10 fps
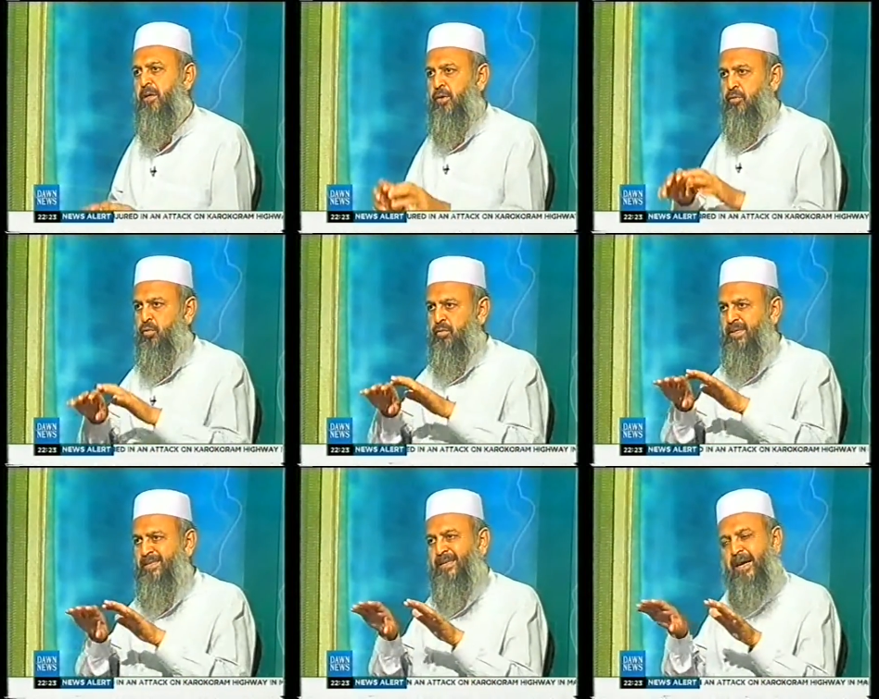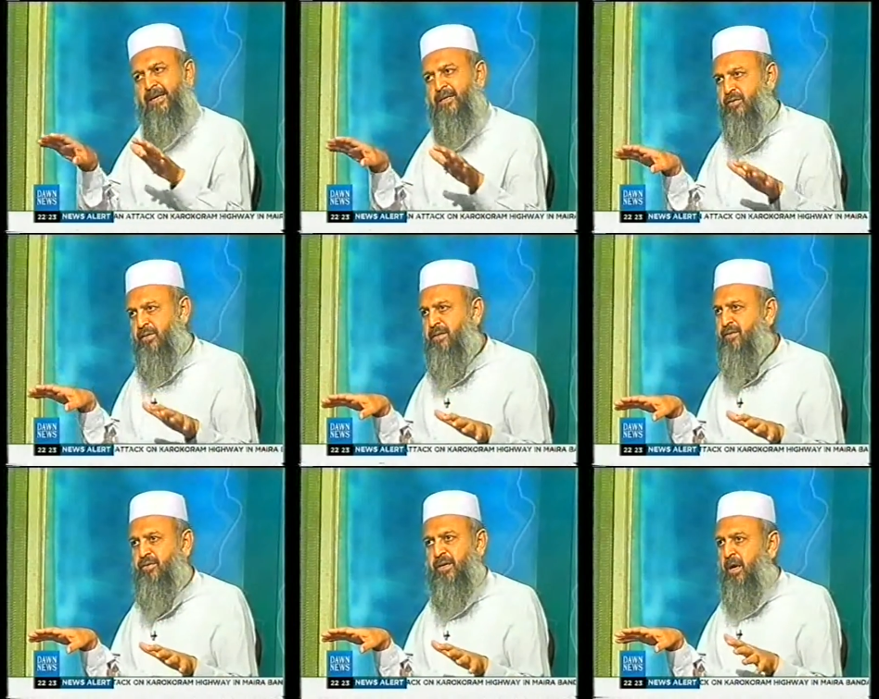So these
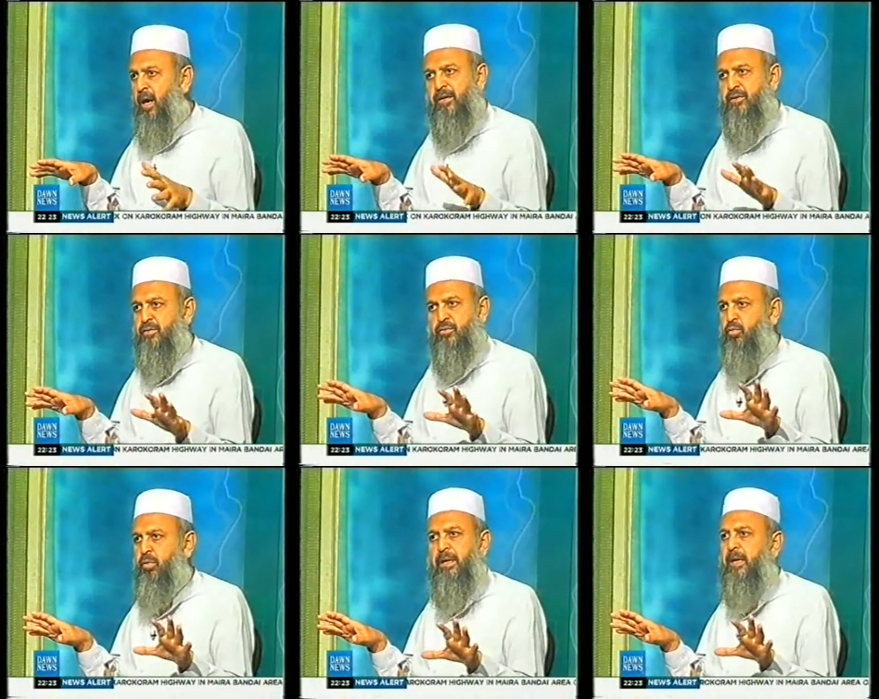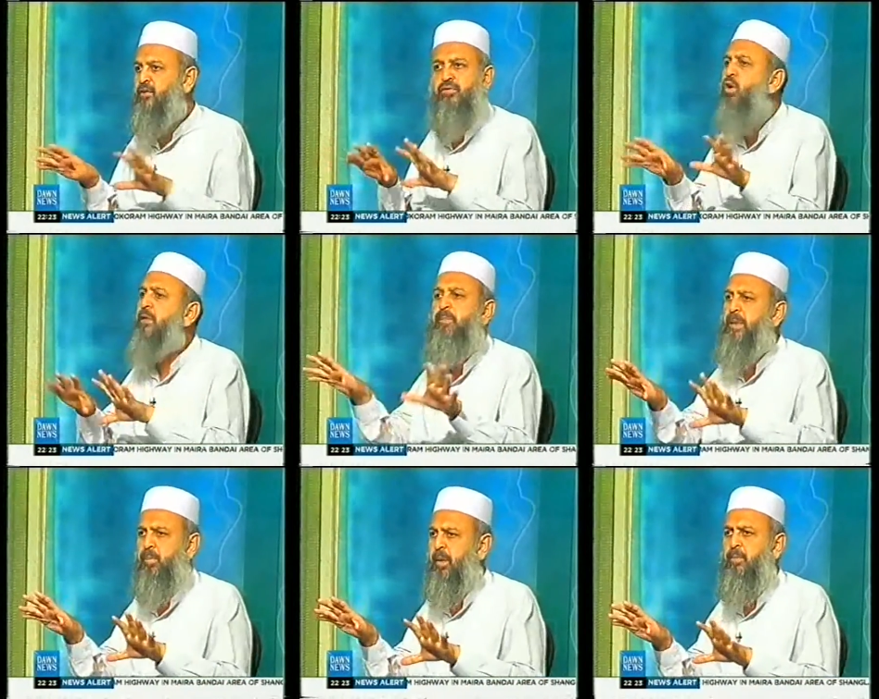dynasties are just ruling. It's not the
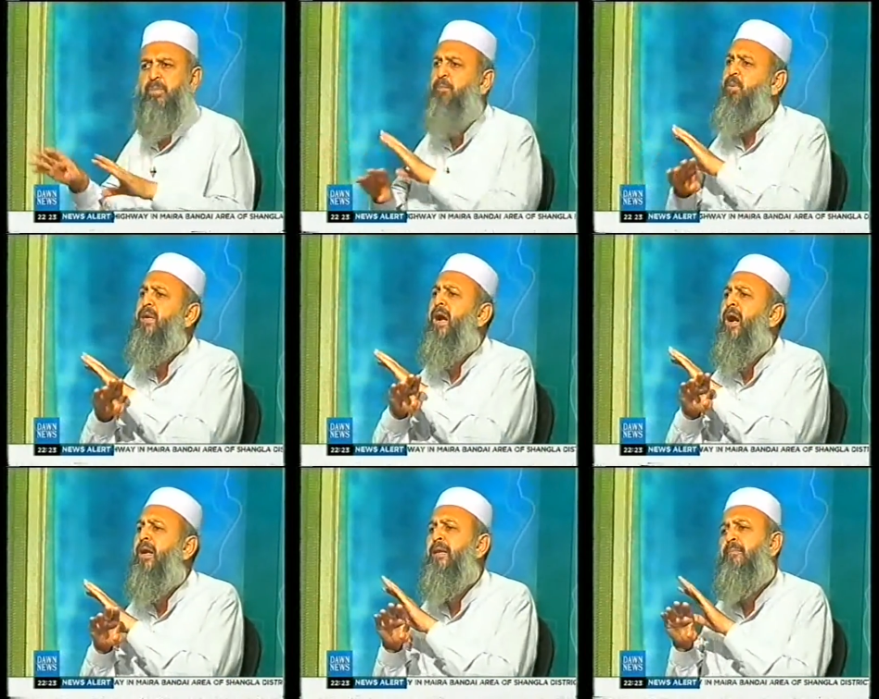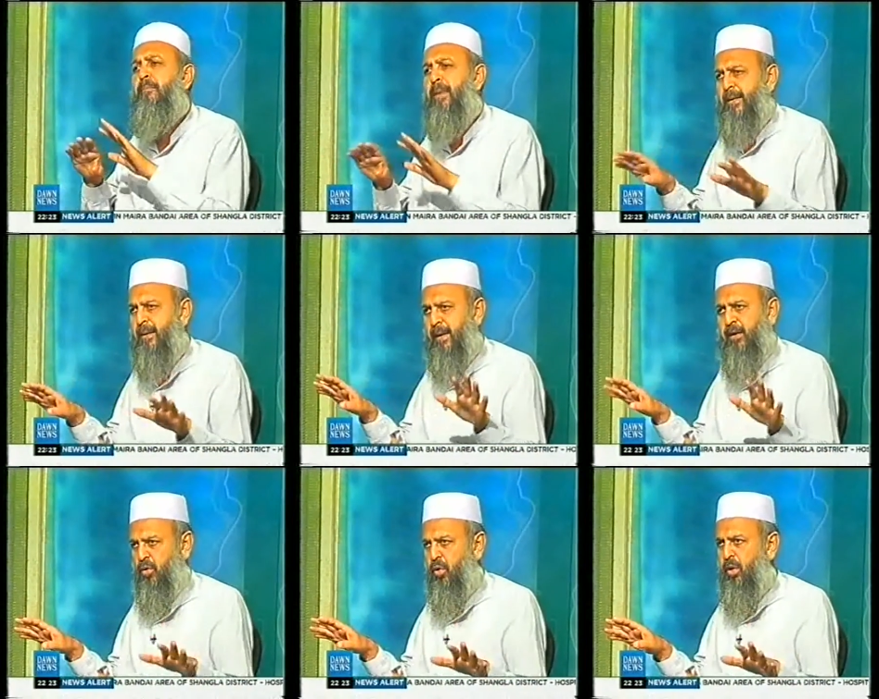people. People hardly matter at
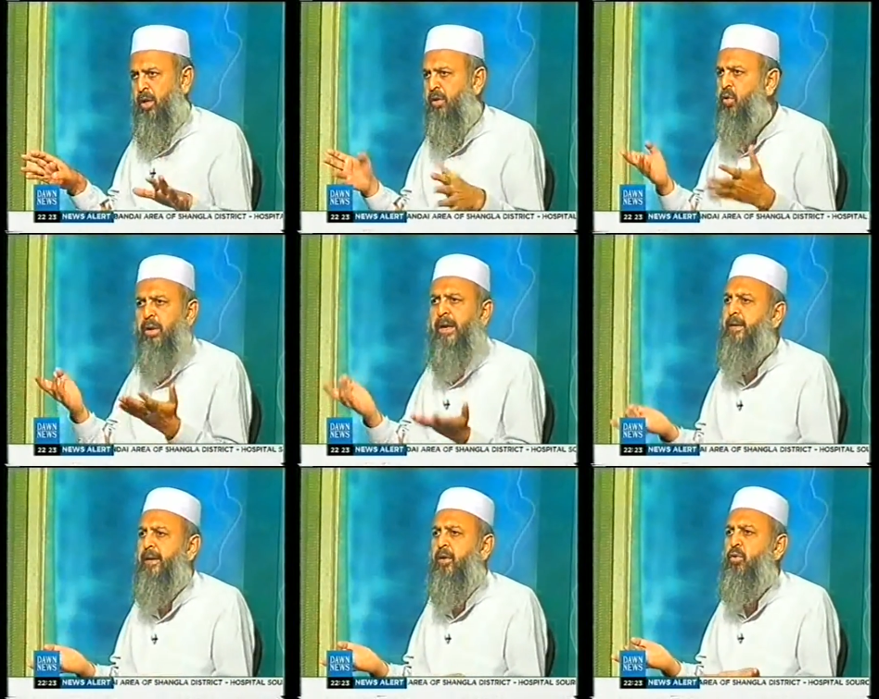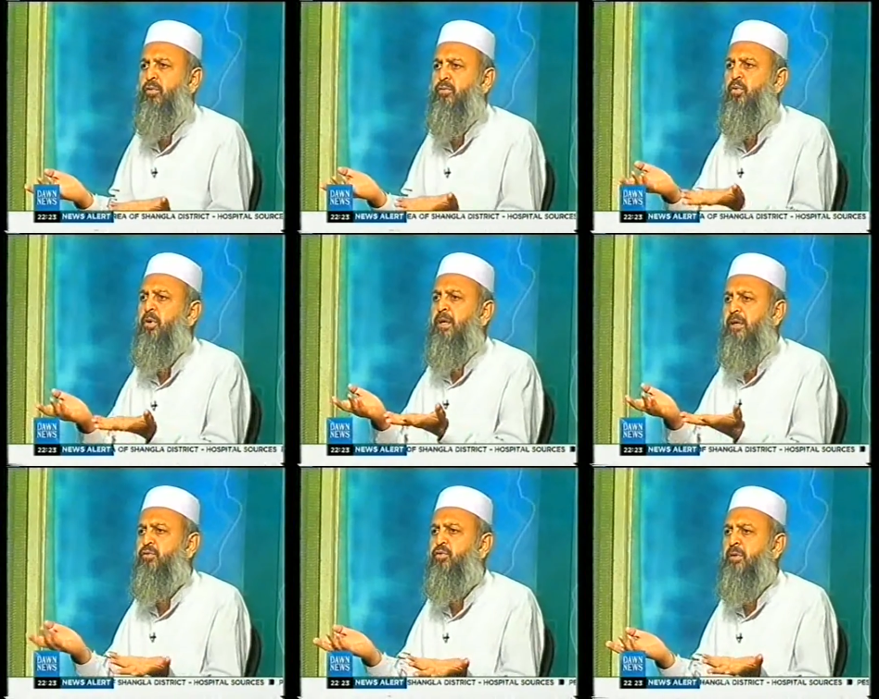all. Now right here also,
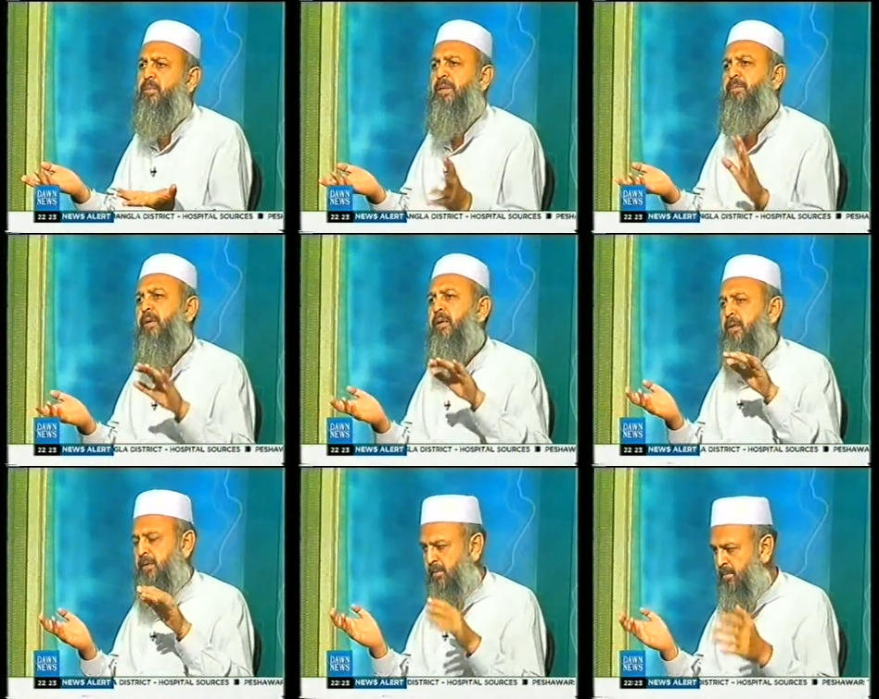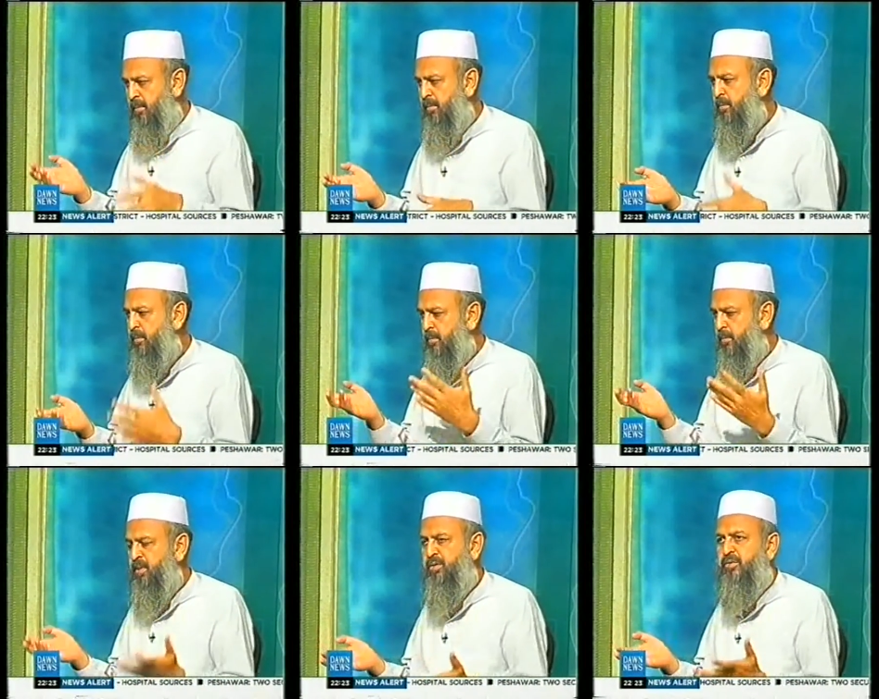if you say people,
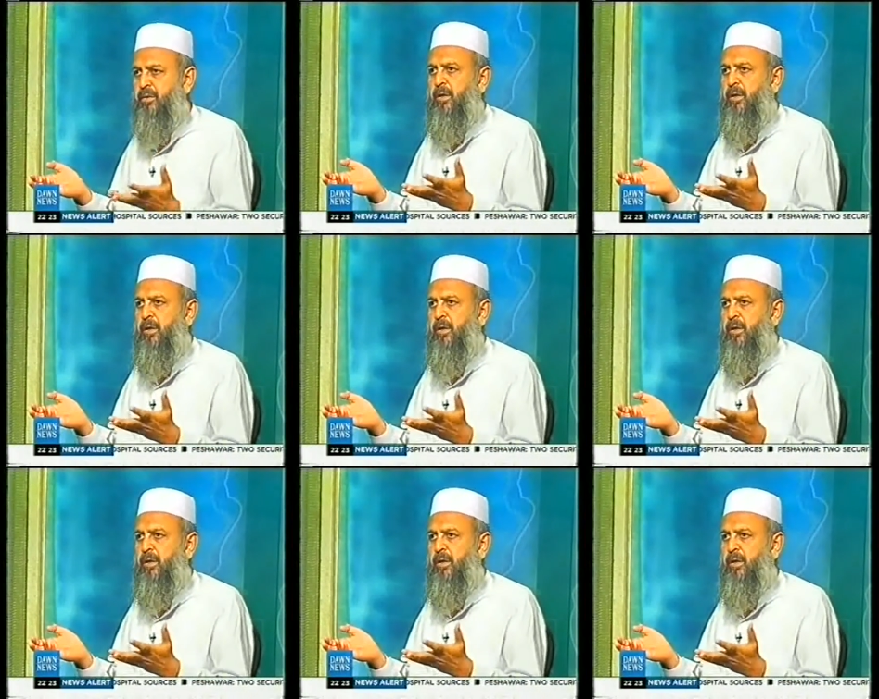Mrs.